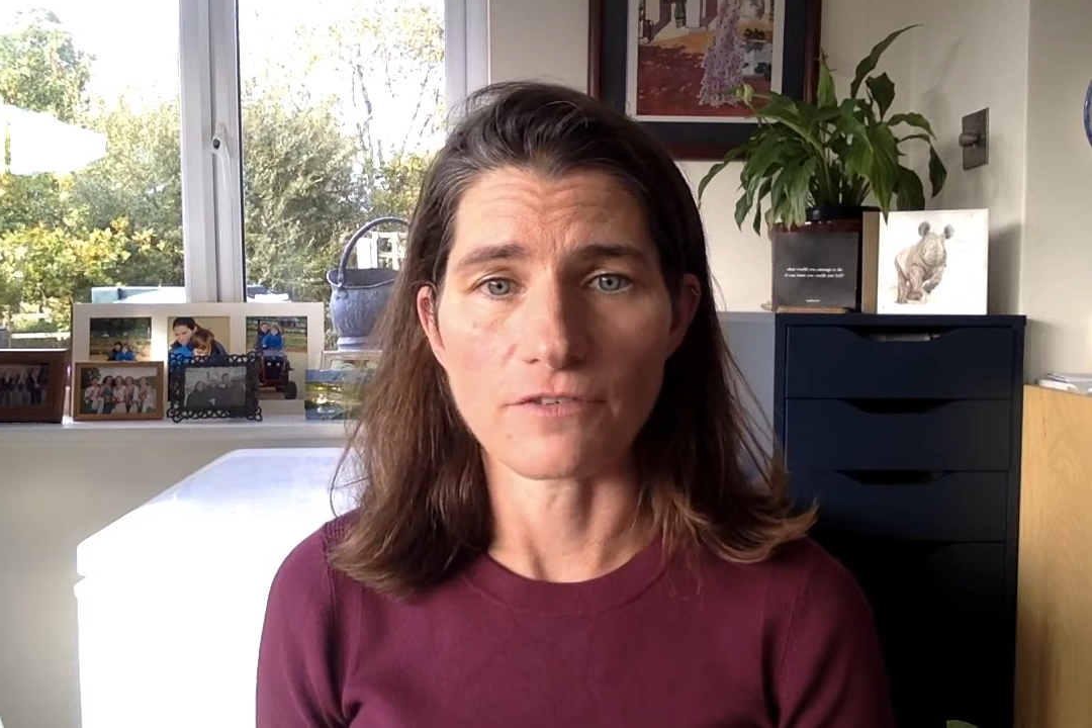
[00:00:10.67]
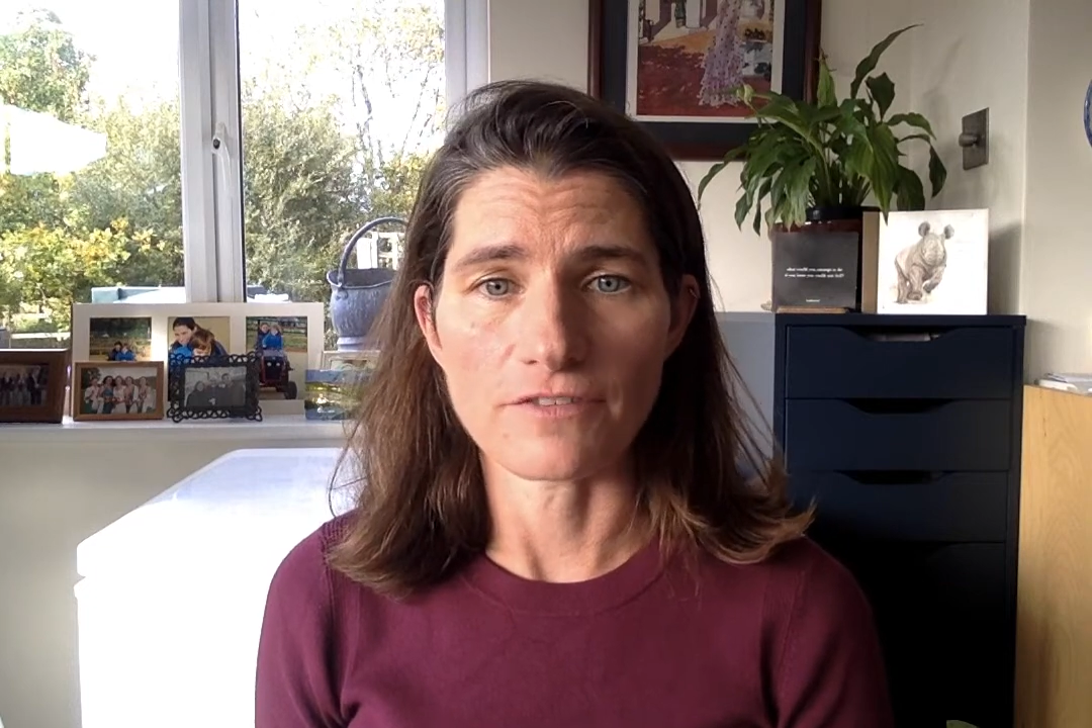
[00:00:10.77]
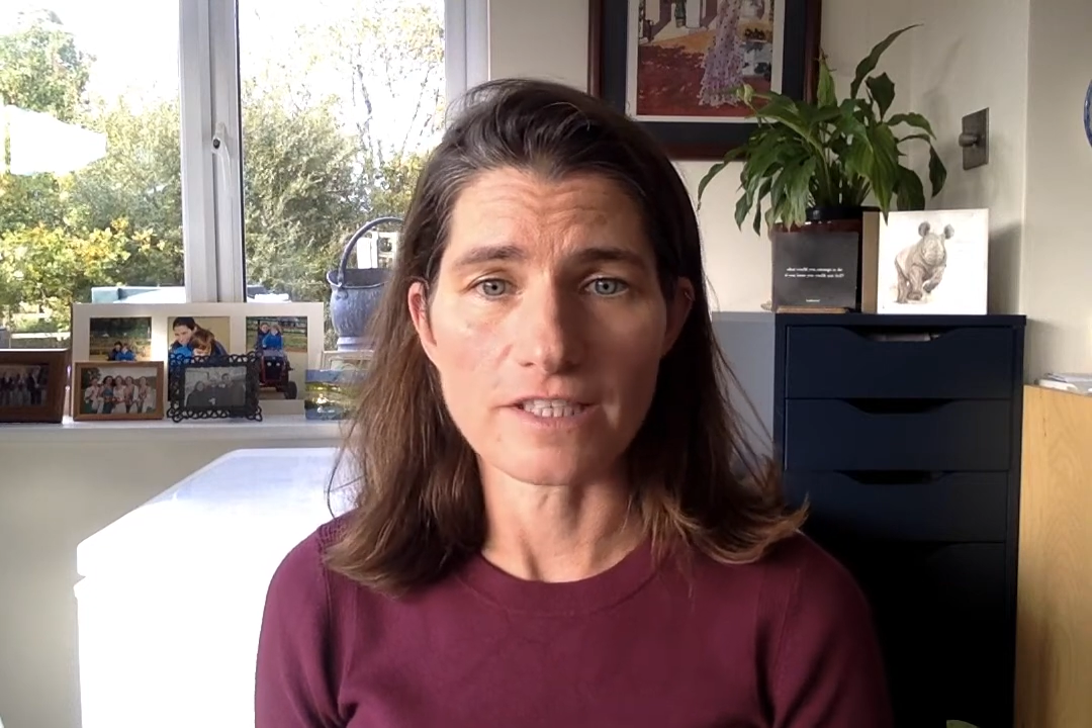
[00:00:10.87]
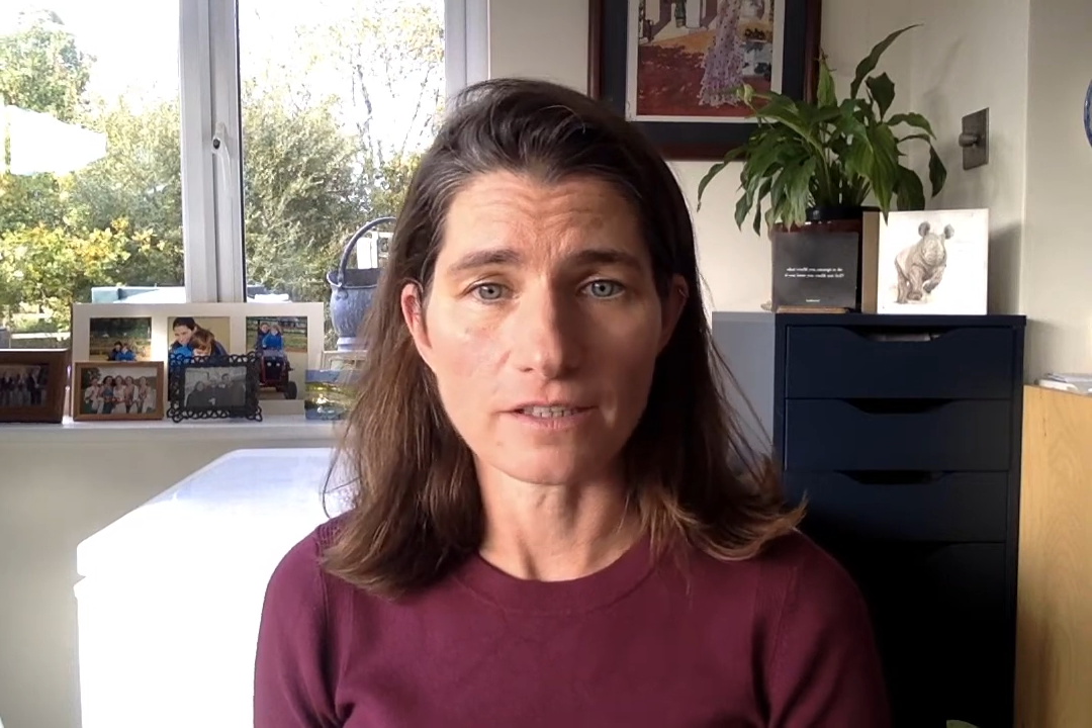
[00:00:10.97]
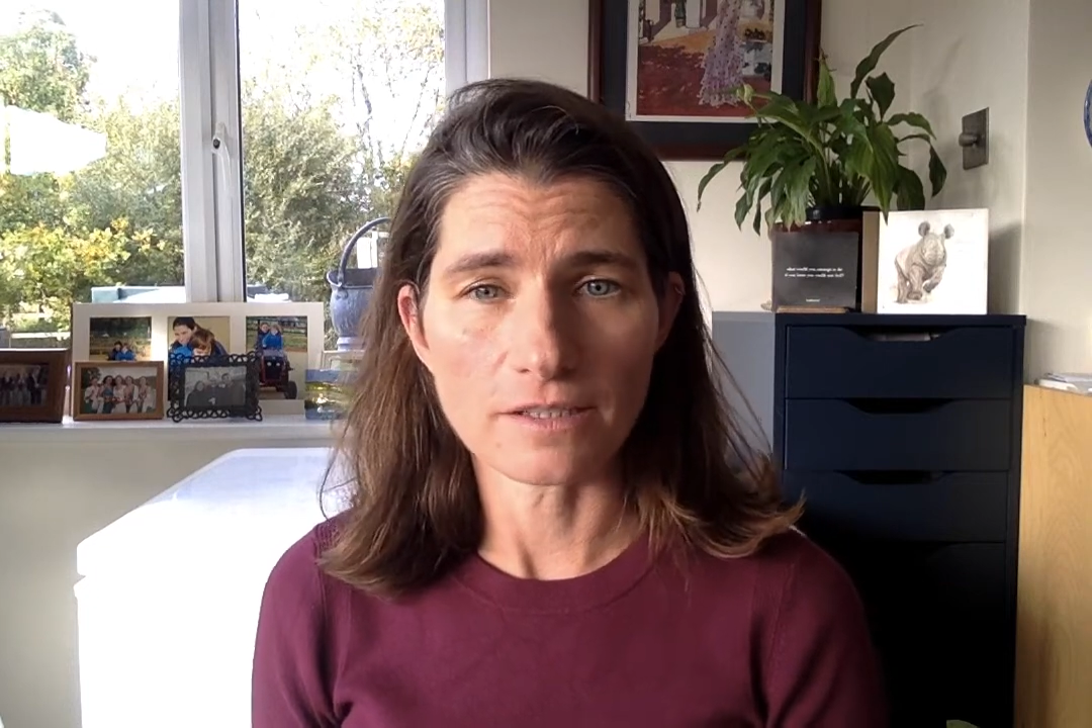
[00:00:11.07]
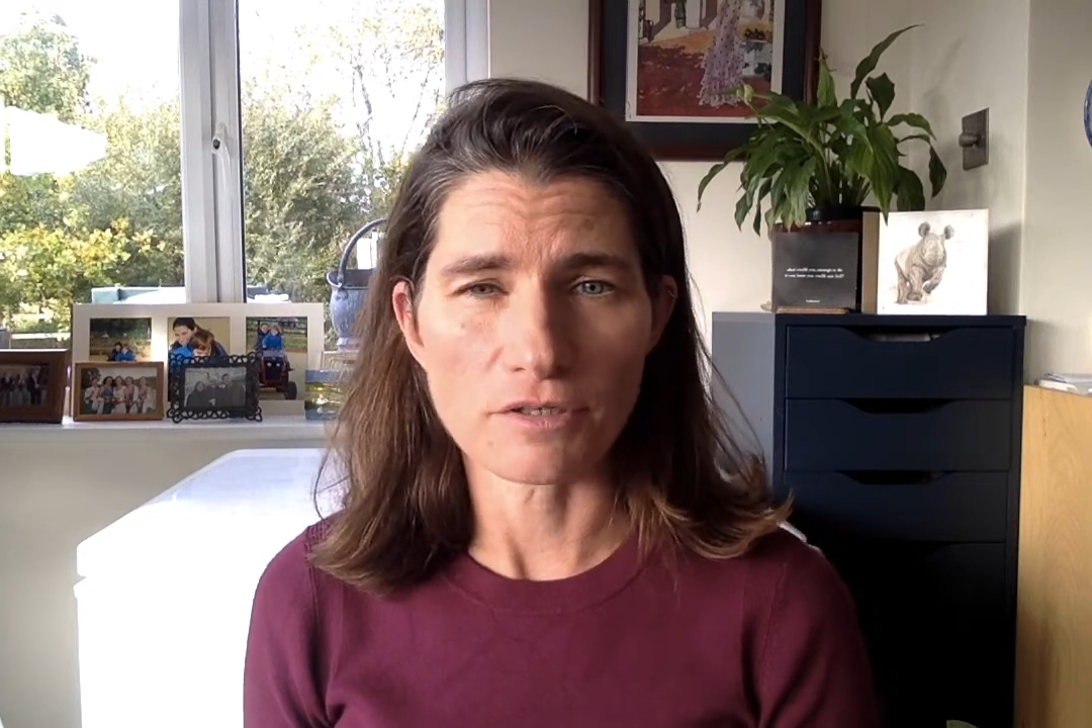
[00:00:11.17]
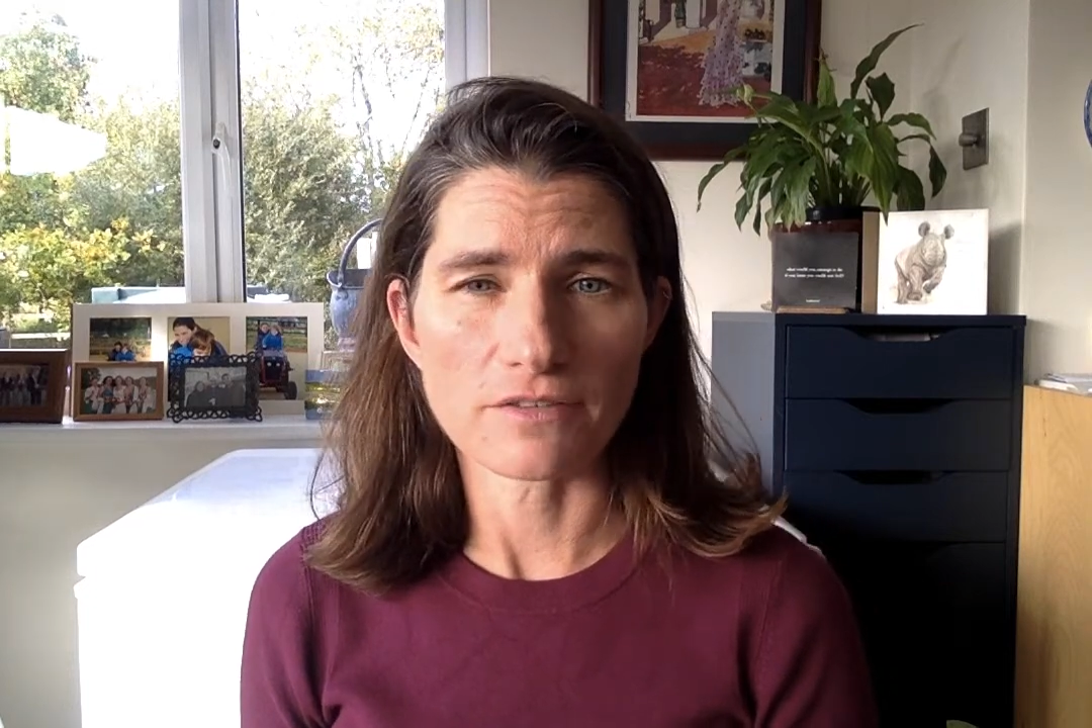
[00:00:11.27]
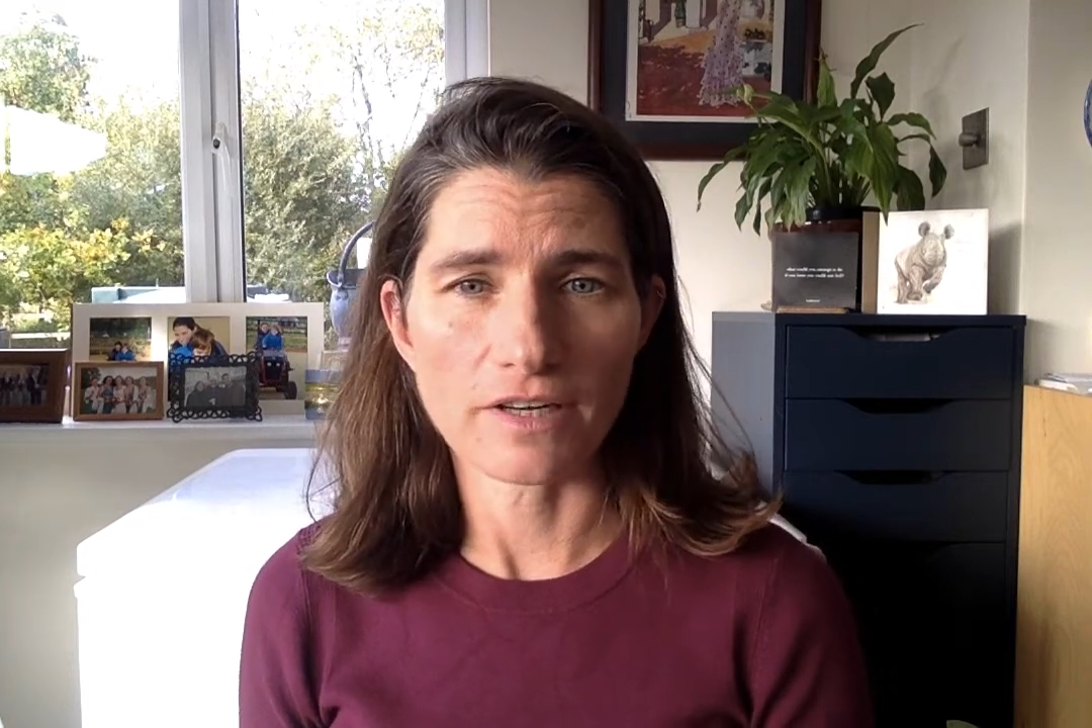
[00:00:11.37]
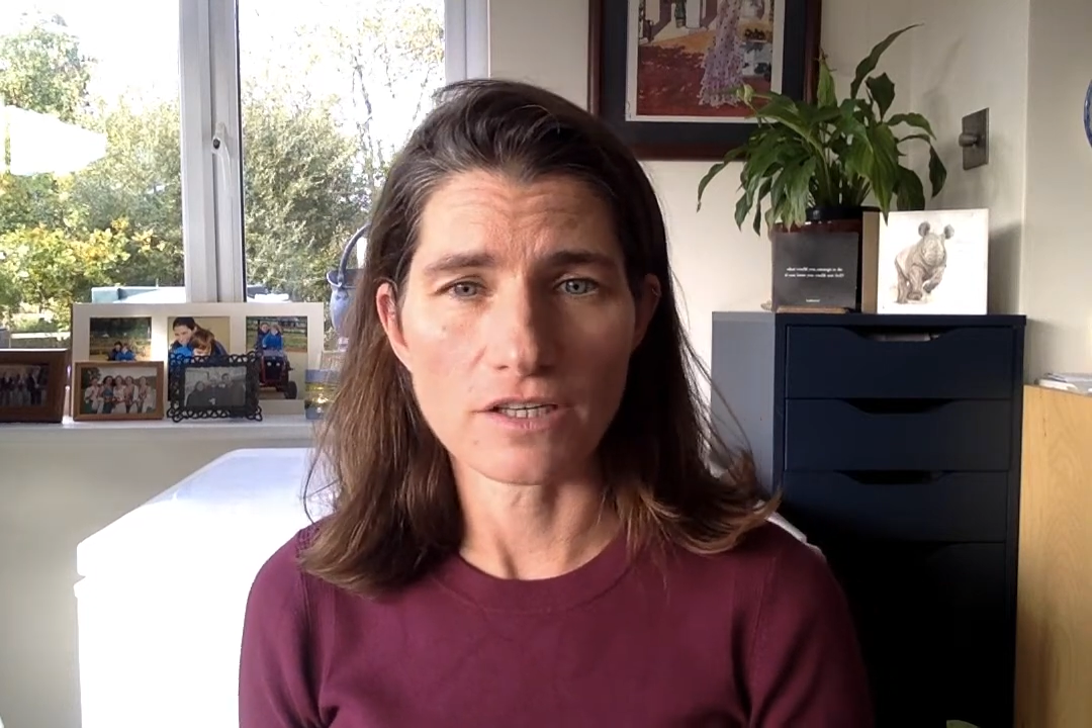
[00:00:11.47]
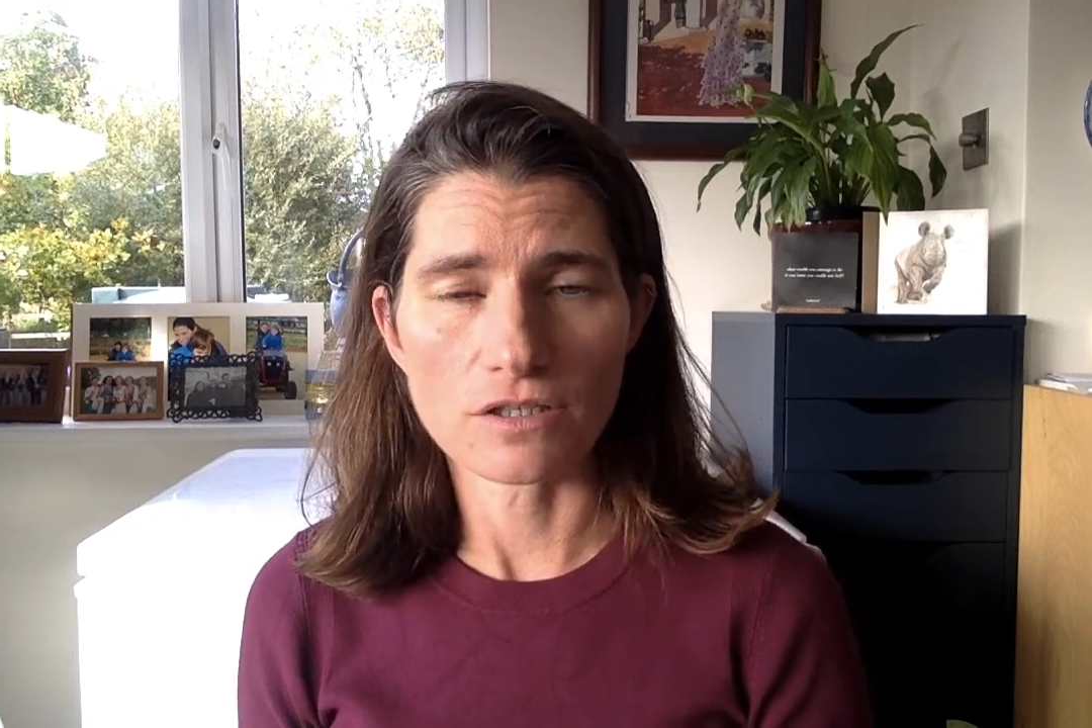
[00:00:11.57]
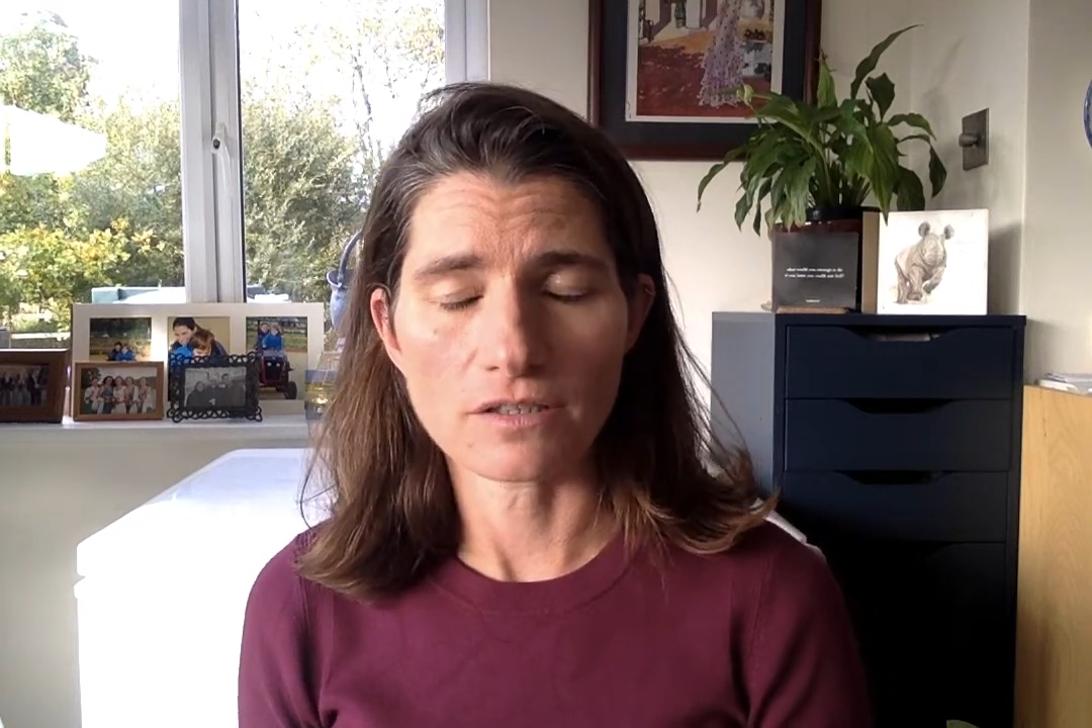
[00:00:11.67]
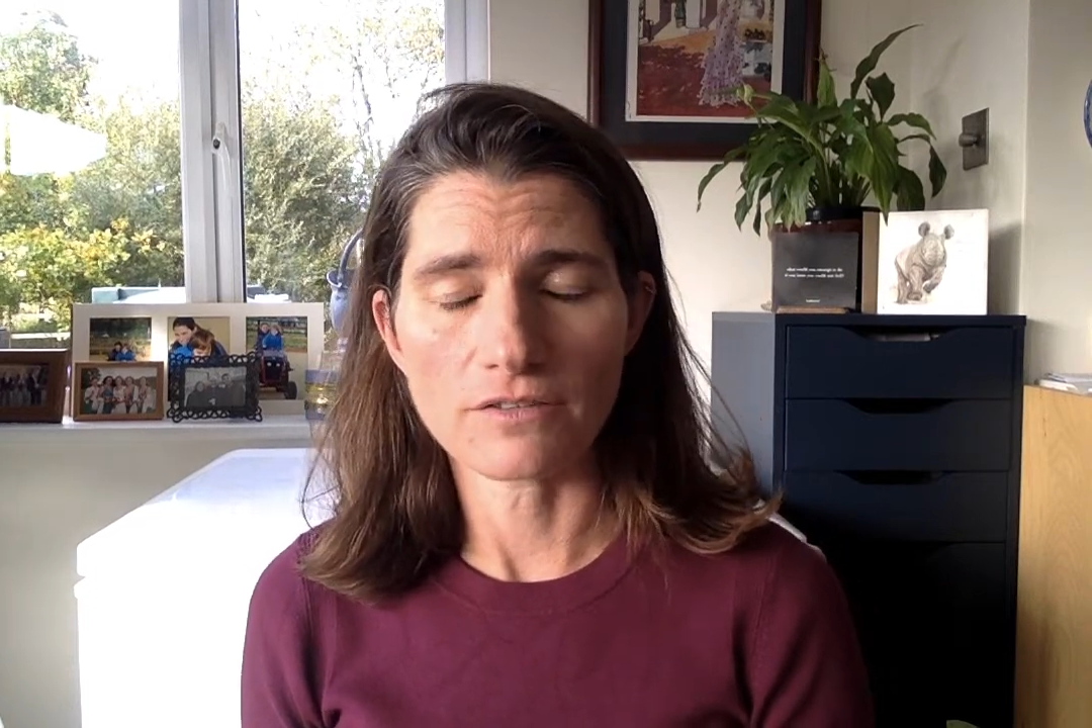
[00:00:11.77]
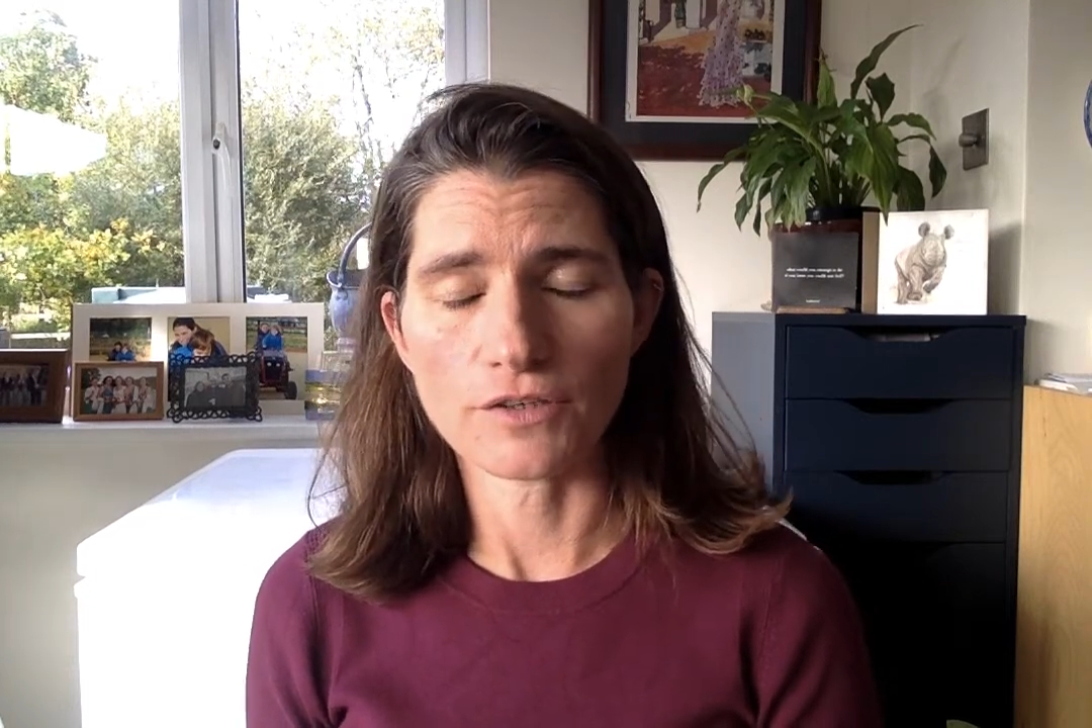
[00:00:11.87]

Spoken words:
fertility preservation